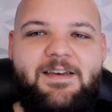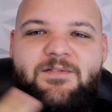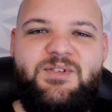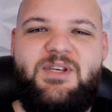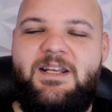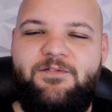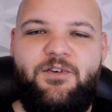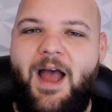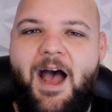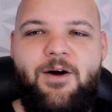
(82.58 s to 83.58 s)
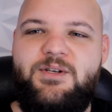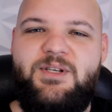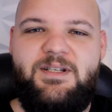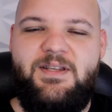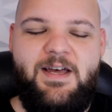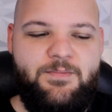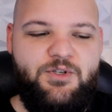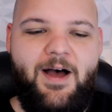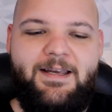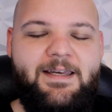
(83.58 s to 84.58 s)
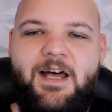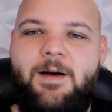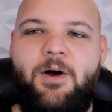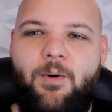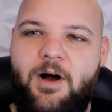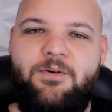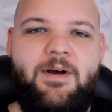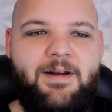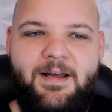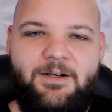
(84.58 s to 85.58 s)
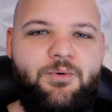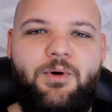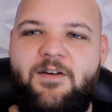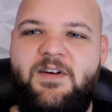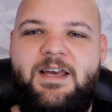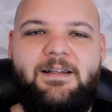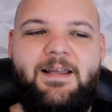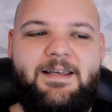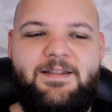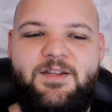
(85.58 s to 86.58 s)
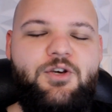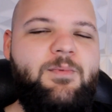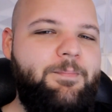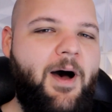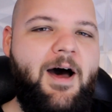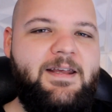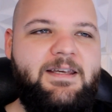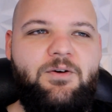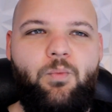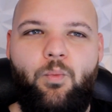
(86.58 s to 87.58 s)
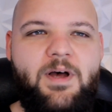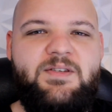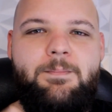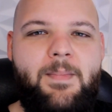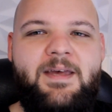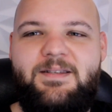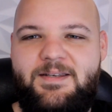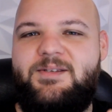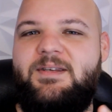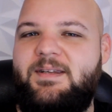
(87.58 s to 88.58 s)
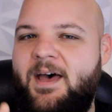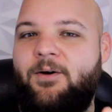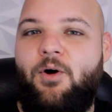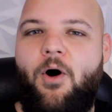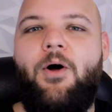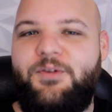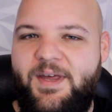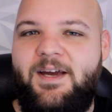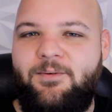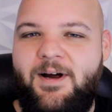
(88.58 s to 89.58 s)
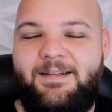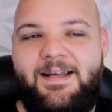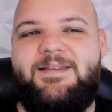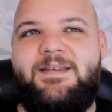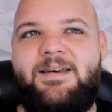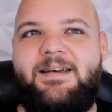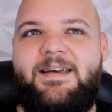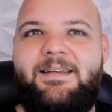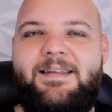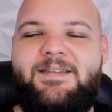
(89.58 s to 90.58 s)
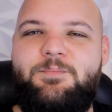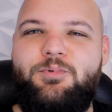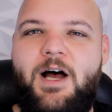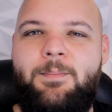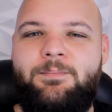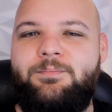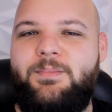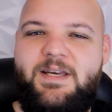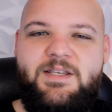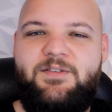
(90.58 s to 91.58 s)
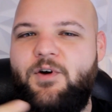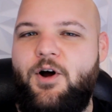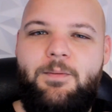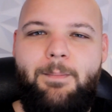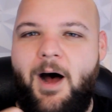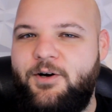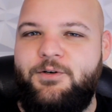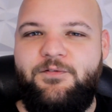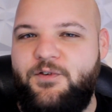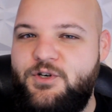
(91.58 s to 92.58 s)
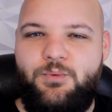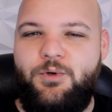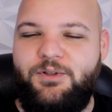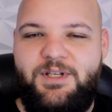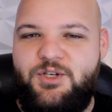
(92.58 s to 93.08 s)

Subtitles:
even sitting for hours at a time. So I get up, I walk around, I cool off. Like, the human body wasn't meant to sit down all day, right? That's a problem because of our modern first world